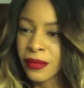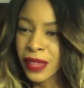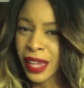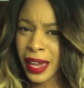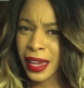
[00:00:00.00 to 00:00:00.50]

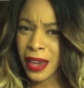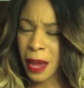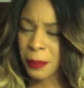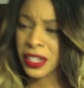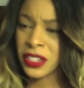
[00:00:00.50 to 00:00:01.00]
And I'm
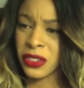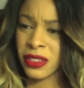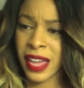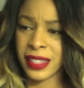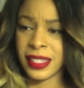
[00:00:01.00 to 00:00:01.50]
going to do
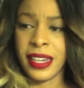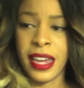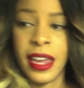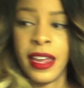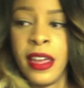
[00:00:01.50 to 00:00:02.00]
that
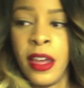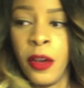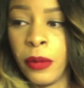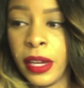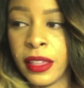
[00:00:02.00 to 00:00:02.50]
today
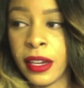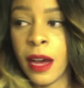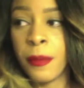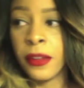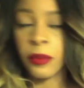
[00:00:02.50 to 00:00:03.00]
with a
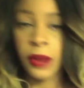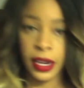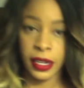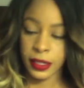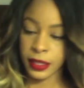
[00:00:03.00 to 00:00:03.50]
couple of
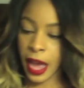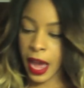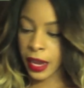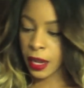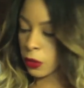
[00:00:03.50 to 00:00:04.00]
products.
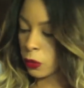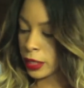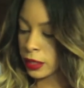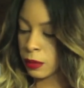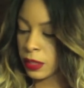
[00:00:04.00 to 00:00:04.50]
I am
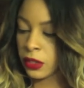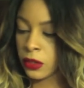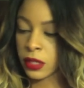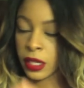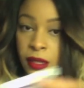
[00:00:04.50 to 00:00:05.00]
going to be
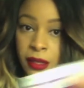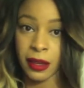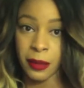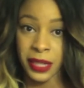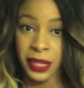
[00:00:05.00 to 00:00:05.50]
using
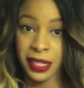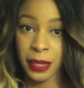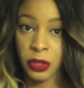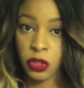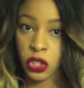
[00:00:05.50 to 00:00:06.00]
the B
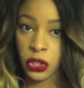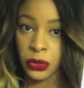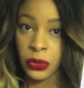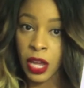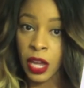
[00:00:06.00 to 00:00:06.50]
W two.